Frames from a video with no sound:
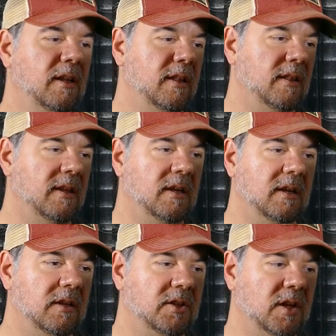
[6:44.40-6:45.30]

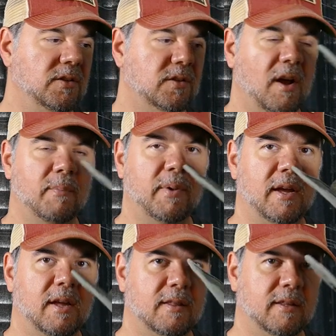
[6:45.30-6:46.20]
the chin strap
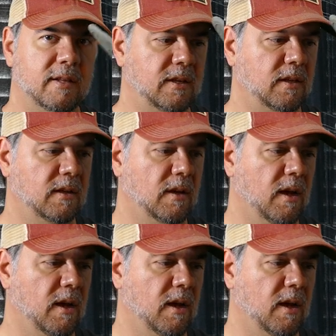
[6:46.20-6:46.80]
and the